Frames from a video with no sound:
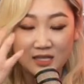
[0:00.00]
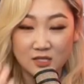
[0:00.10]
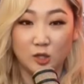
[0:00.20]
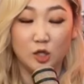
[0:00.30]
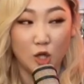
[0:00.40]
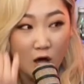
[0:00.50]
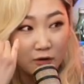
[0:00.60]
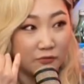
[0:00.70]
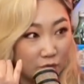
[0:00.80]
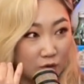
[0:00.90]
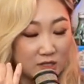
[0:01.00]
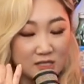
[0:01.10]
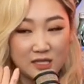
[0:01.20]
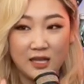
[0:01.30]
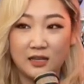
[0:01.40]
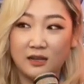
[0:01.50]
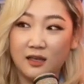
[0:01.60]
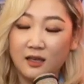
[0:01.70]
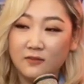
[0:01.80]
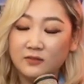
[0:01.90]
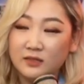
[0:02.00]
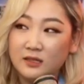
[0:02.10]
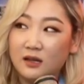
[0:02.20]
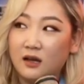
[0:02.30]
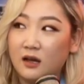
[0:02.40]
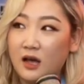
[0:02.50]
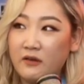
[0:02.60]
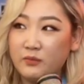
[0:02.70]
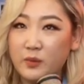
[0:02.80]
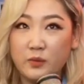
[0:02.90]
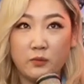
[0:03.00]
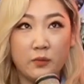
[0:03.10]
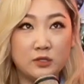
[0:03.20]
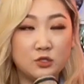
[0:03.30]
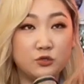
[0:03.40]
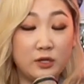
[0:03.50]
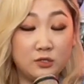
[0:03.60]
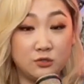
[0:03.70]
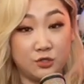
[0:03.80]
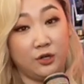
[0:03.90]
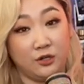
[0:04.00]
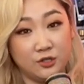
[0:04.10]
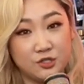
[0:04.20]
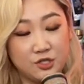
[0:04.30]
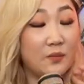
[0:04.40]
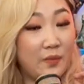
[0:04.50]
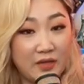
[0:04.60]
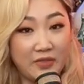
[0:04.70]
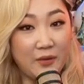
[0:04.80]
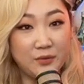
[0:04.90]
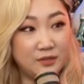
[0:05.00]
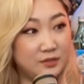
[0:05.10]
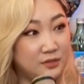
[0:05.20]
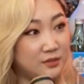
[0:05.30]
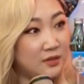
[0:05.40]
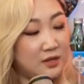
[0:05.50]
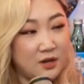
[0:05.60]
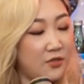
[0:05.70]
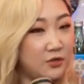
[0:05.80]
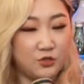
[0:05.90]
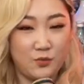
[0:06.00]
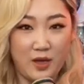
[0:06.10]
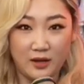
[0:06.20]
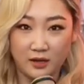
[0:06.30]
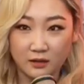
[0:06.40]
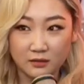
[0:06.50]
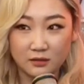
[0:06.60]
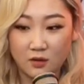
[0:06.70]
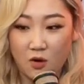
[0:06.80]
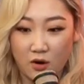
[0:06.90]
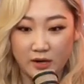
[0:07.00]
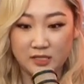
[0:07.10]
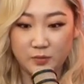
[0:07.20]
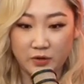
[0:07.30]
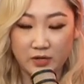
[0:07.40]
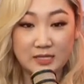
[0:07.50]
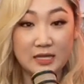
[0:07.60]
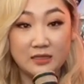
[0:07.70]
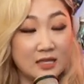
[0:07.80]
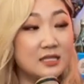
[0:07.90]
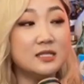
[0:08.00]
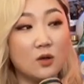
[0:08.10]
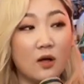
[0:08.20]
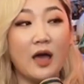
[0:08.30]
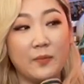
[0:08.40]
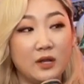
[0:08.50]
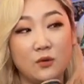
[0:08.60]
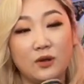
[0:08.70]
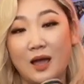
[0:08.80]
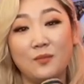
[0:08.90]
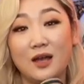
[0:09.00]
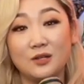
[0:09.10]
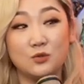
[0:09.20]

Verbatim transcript: That's a lot of force. And uh, I remember we went straight to church. Man, that was another traumatic car experience. And this is all happening when I'm not